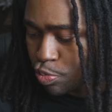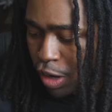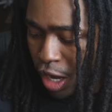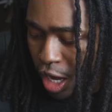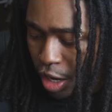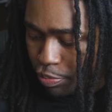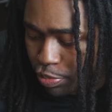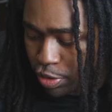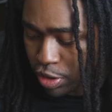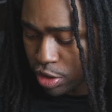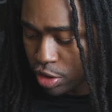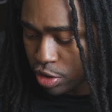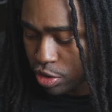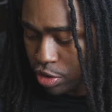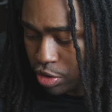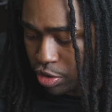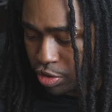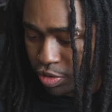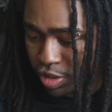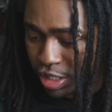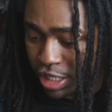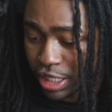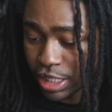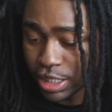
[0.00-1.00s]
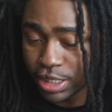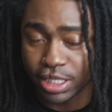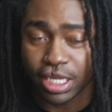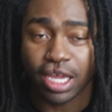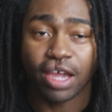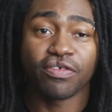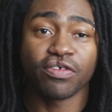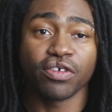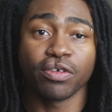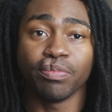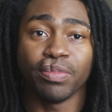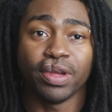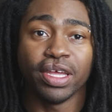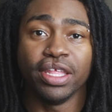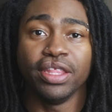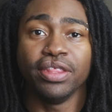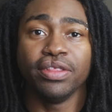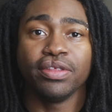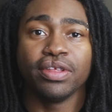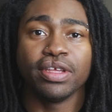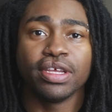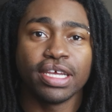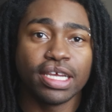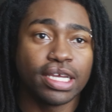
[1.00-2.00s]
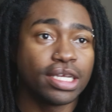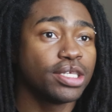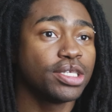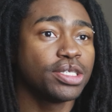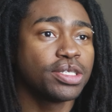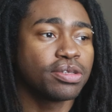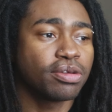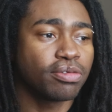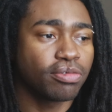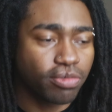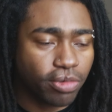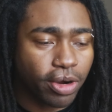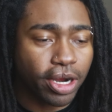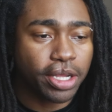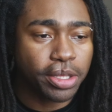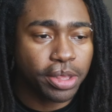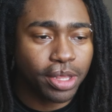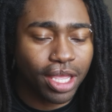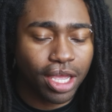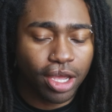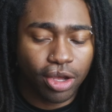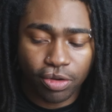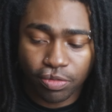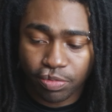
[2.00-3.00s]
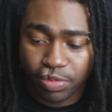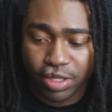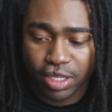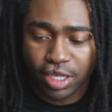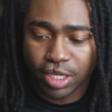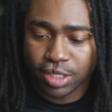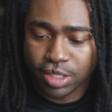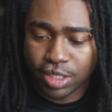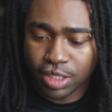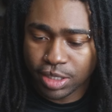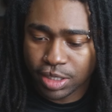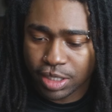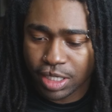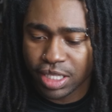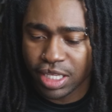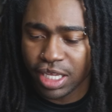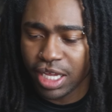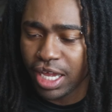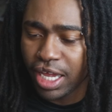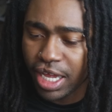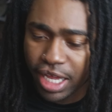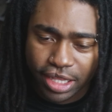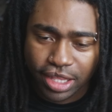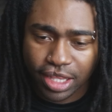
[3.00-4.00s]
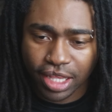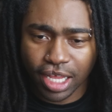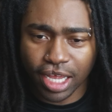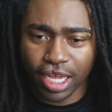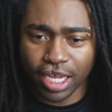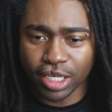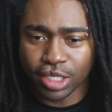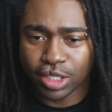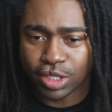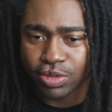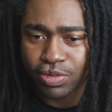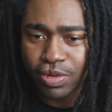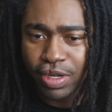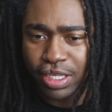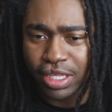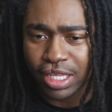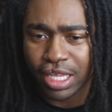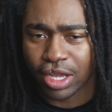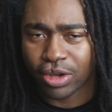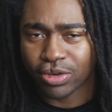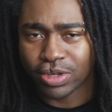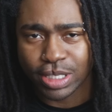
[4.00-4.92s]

popular he has ever been is right now because he's in the headlines right now.